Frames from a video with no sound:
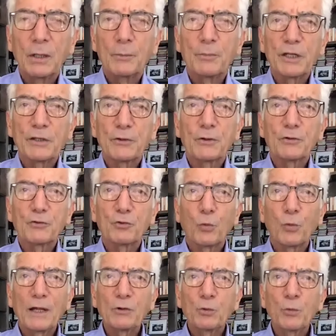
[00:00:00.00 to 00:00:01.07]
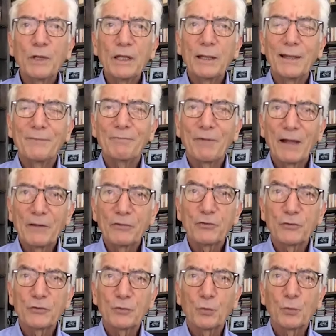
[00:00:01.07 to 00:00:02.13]
Because when we
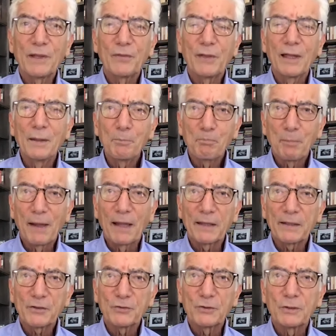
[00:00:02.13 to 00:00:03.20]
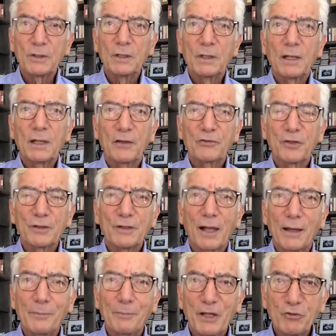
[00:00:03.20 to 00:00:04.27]
invest with impact as a
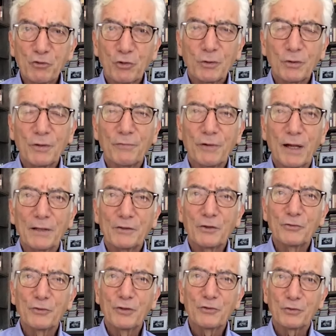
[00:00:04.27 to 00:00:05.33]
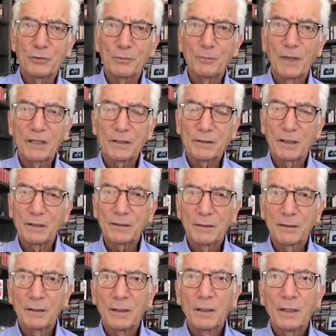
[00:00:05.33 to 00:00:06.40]
dimension of our decision making,
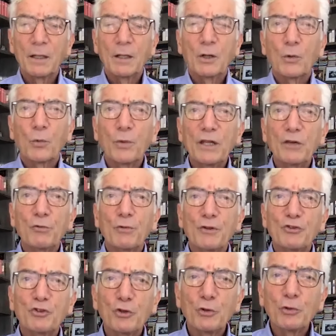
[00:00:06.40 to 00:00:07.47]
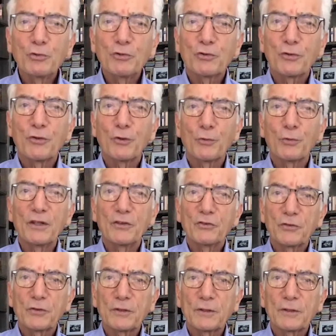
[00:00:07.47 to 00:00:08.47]
we reduce the risk